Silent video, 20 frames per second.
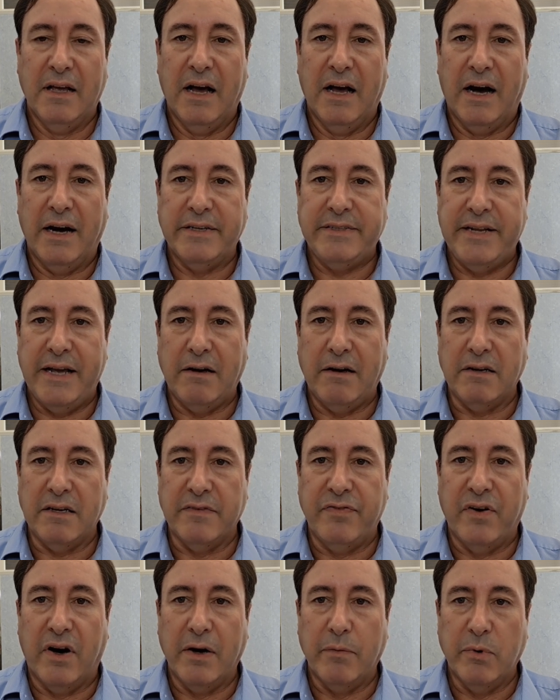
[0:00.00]
I doubt
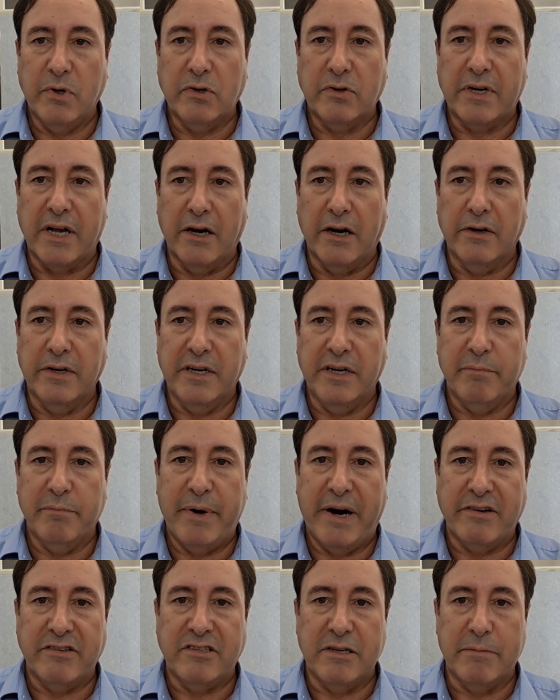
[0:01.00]
if I will go and
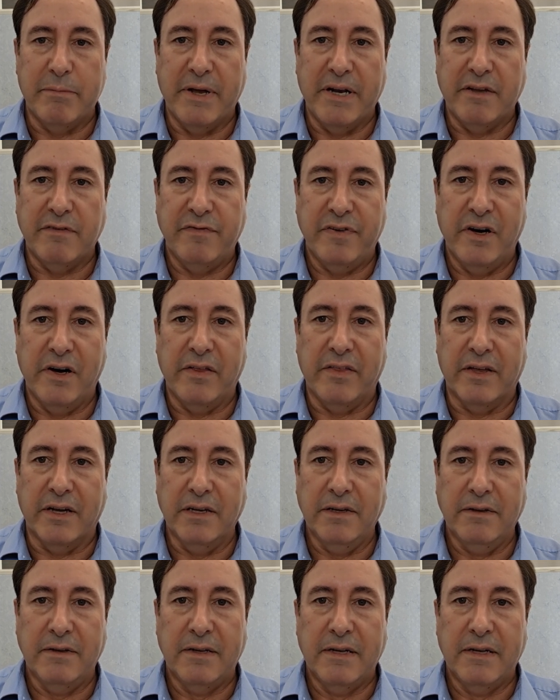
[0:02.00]
embarrass him any further.